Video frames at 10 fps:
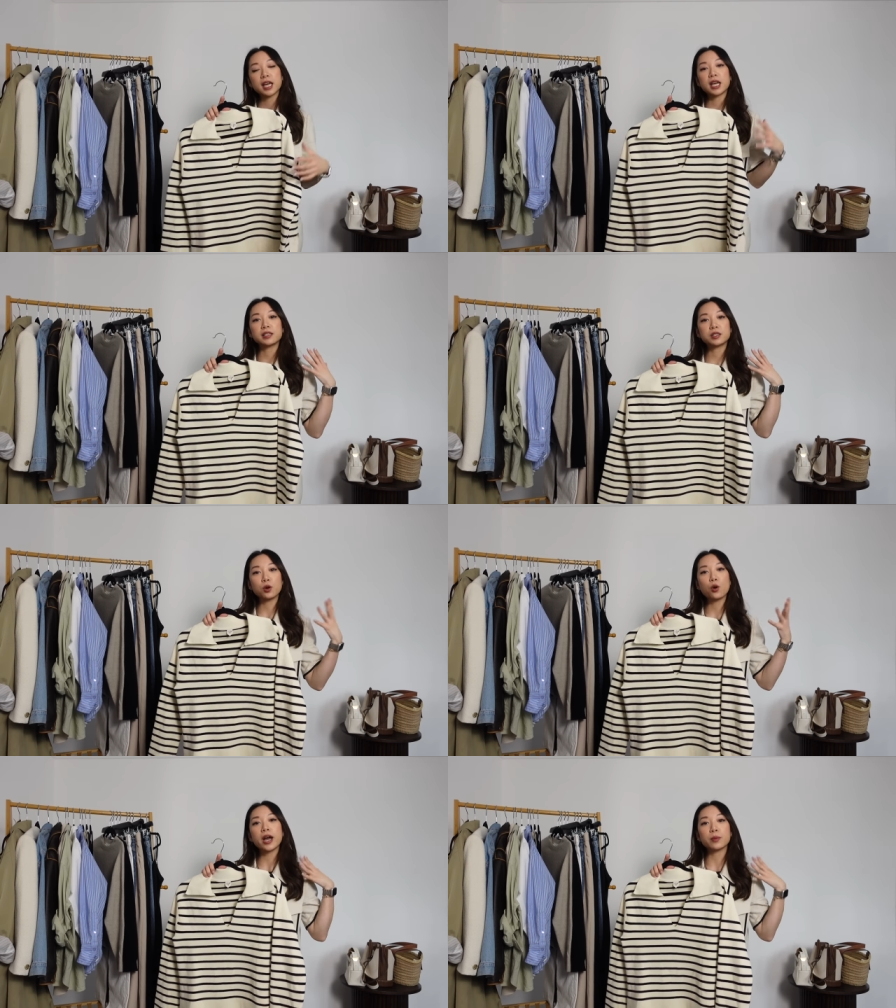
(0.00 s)
it's
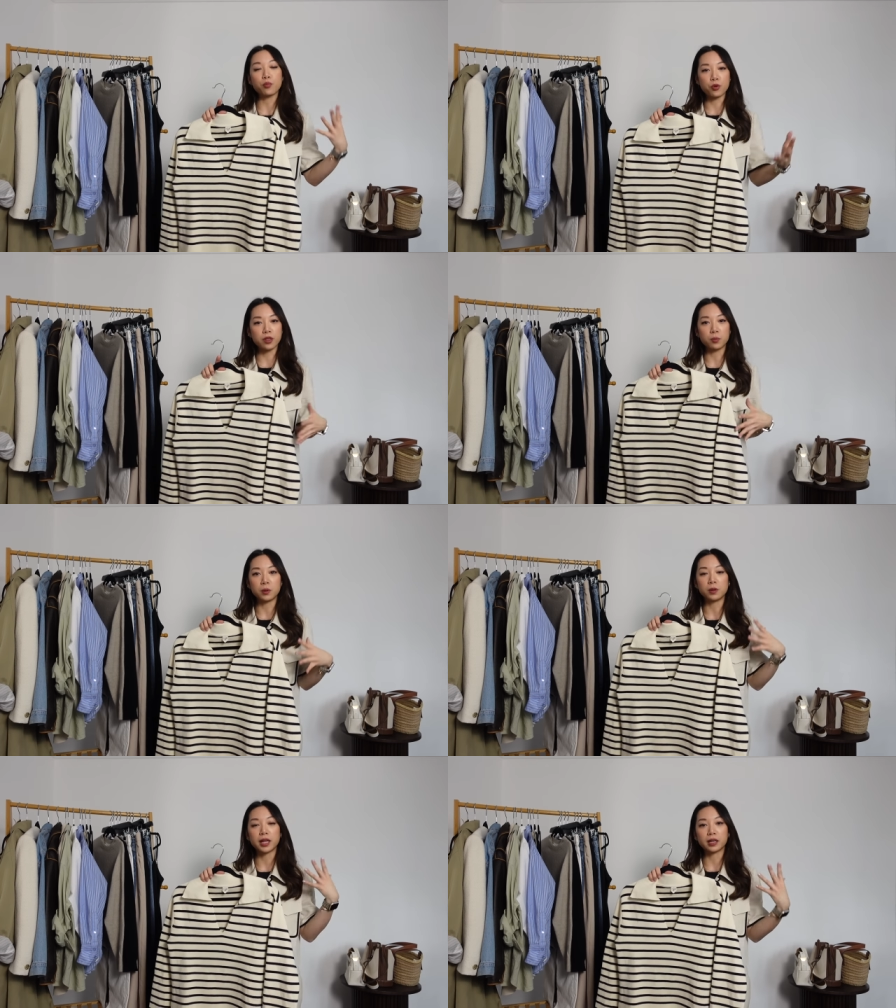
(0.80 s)
still quite
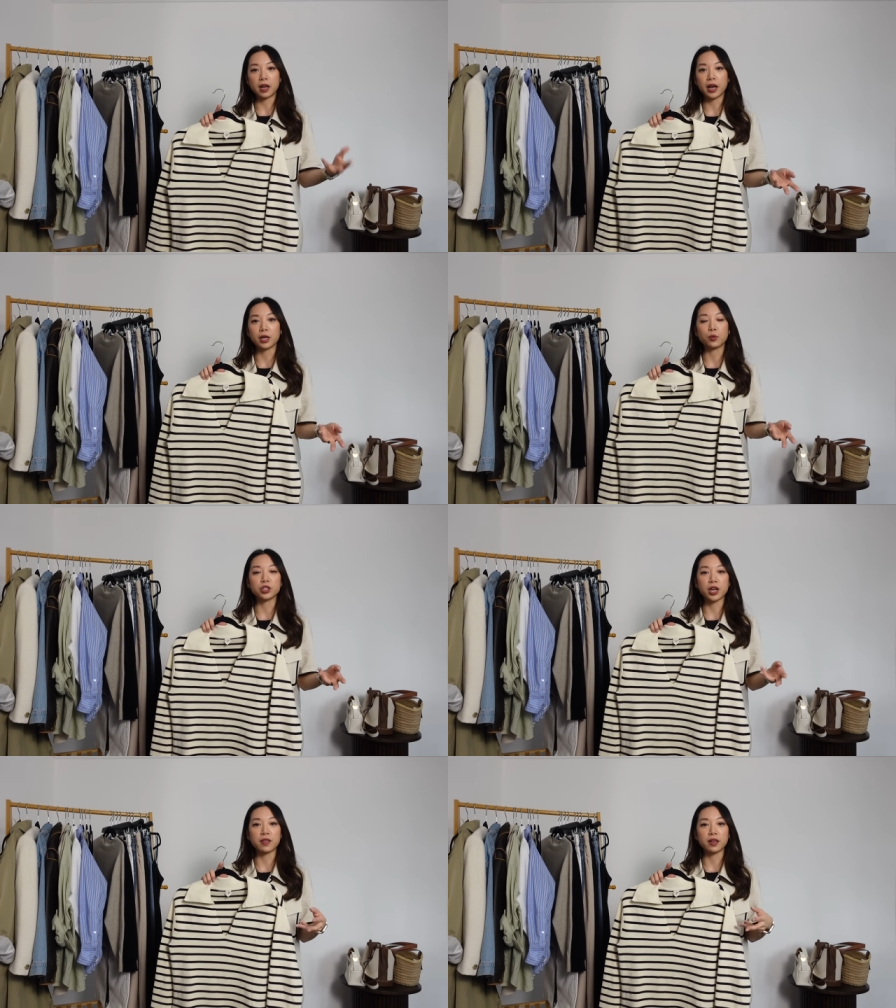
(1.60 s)
breathable and light,
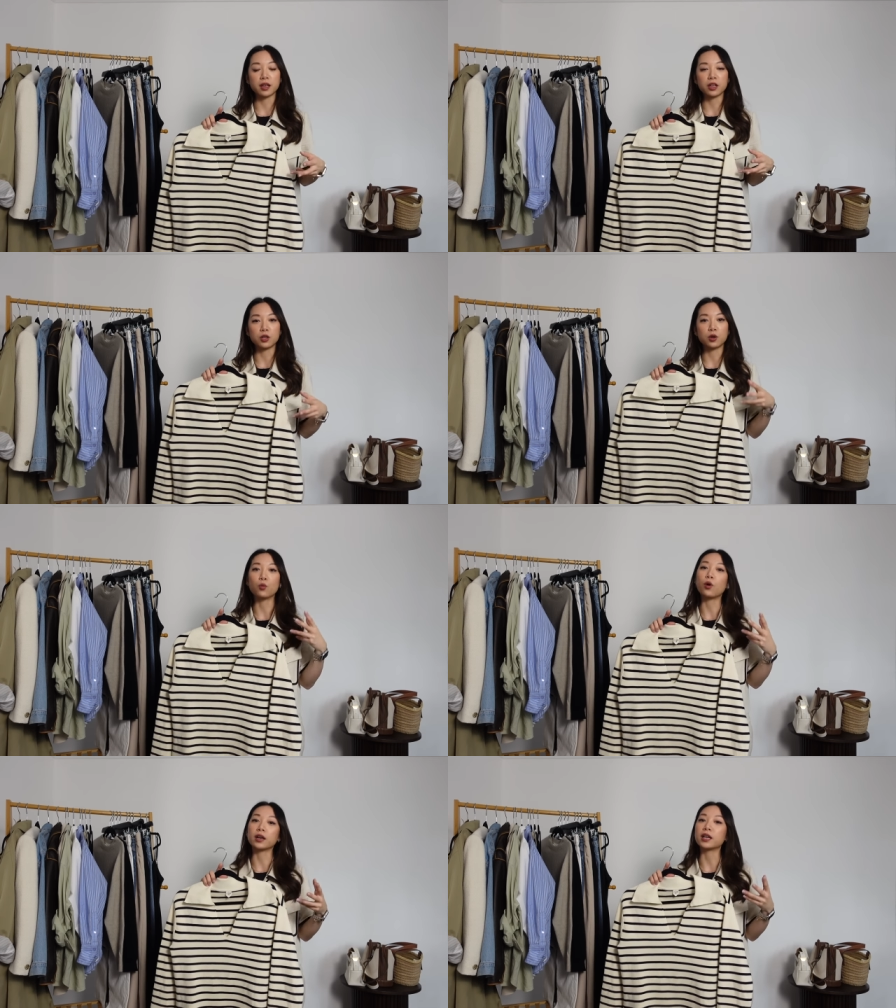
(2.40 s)
which I think you
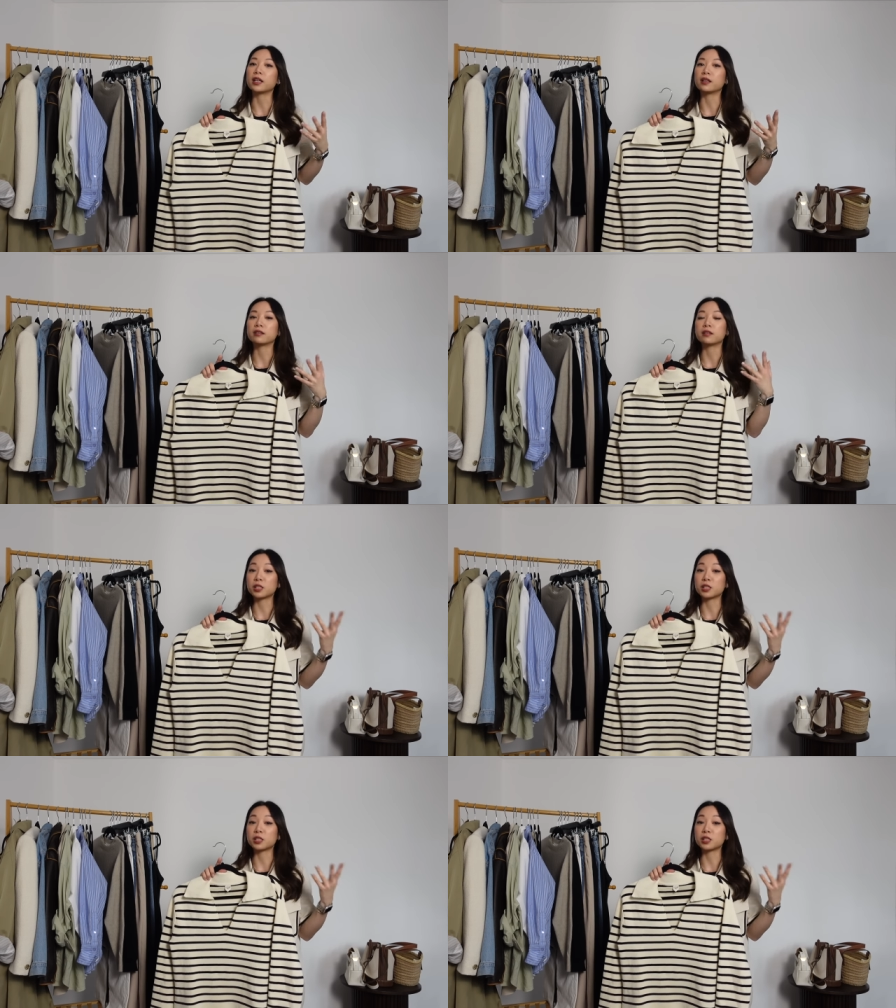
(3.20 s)
want in the